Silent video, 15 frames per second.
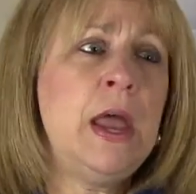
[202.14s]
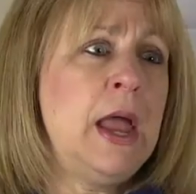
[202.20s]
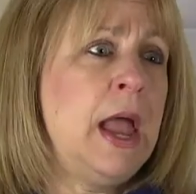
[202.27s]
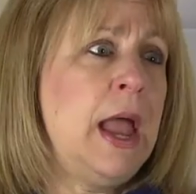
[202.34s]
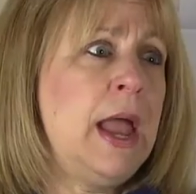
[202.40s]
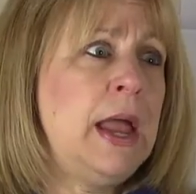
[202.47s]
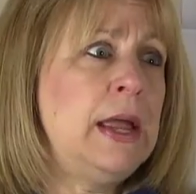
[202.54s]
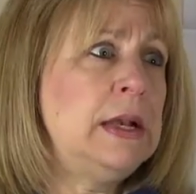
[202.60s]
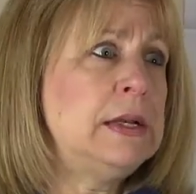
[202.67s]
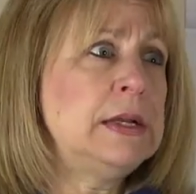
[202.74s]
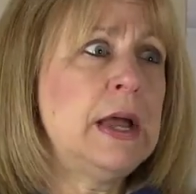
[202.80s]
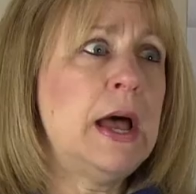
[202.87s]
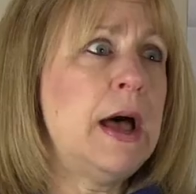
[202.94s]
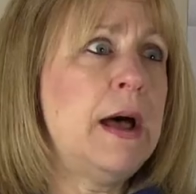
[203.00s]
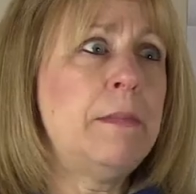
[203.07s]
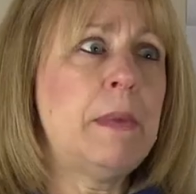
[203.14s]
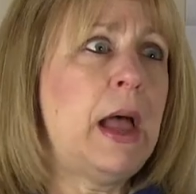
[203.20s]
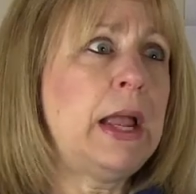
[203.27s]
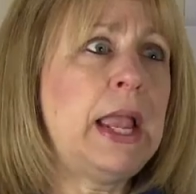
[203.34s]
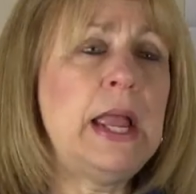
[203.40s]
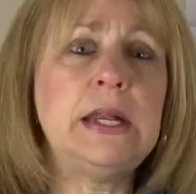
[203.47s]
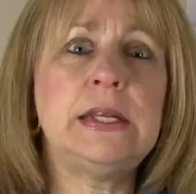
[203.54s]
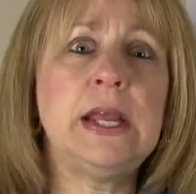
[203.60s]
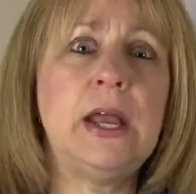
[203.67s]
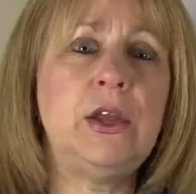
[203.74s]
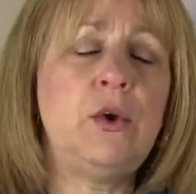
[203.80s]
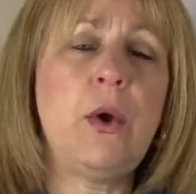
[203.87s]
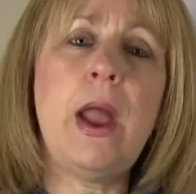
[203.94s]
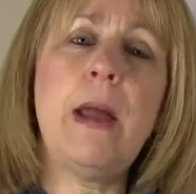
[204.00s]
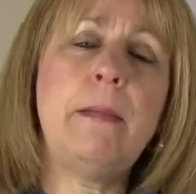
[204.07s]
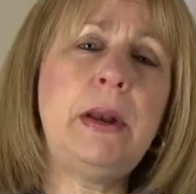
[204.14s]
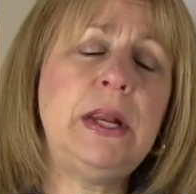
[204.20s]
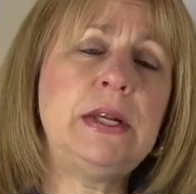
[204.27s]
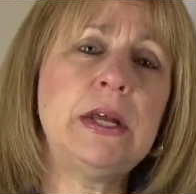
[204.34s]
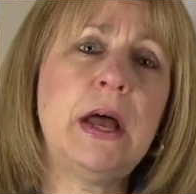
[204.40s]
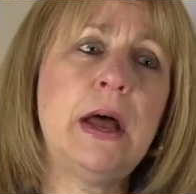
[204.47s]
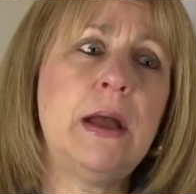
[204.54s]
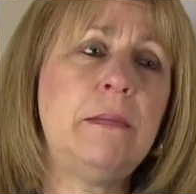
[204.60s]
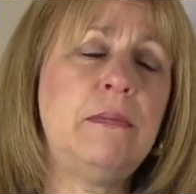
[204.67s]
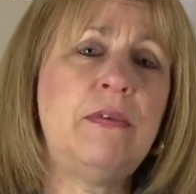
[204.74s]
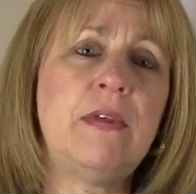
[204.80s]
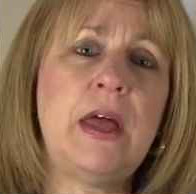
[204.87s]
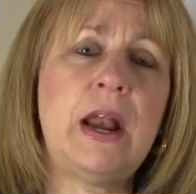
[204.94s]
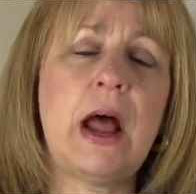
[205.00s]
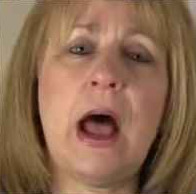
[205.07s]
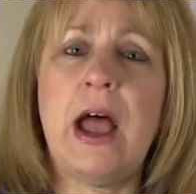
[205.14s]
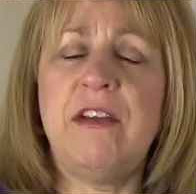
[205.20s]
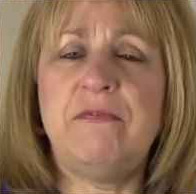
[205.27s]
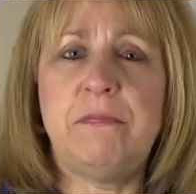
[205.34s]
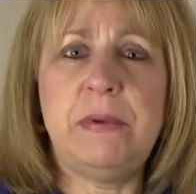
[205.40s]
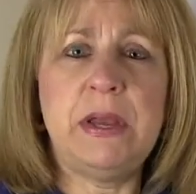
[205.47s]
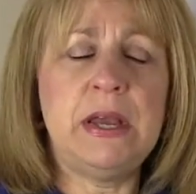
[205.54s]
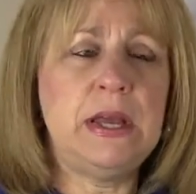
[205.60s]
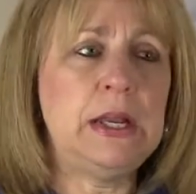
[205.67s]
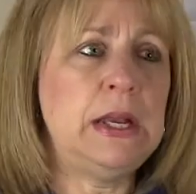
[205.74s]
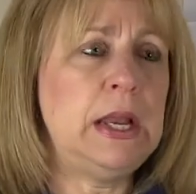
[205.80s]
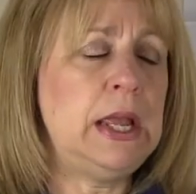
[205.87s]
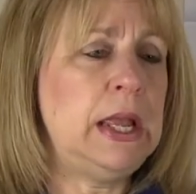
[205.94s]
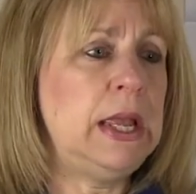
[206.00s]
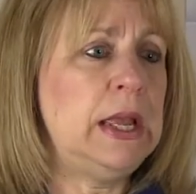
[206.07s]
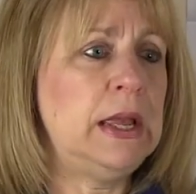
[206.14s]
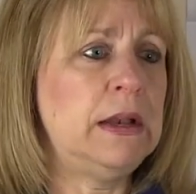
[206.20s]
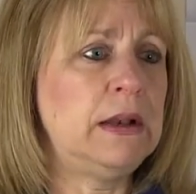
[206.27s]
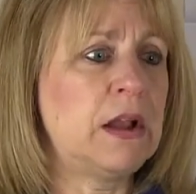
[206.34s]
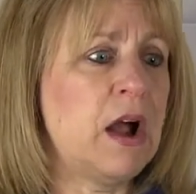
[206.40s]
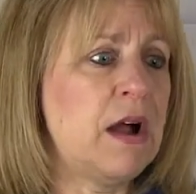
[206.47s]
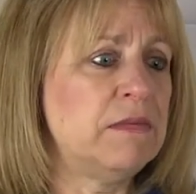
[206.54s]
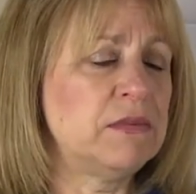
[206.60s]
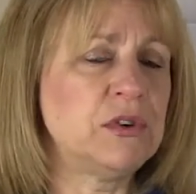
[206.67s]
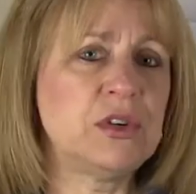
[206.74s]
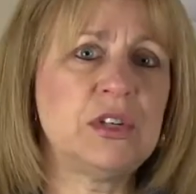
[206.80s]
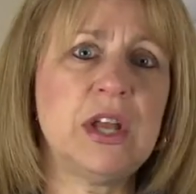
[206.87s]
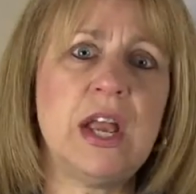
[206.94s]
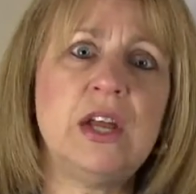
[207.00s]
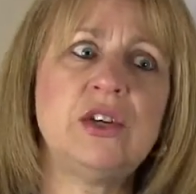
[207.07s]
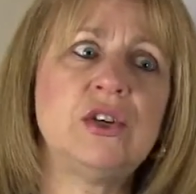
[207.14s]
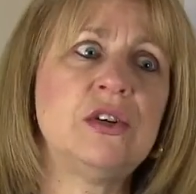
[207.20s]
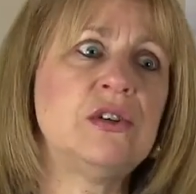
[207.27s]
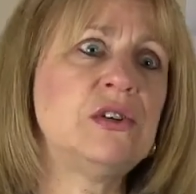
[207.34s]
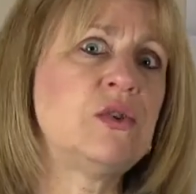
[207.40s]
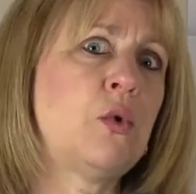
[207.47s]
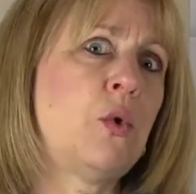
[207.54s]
And I can't tell you how many times that I've been in conversations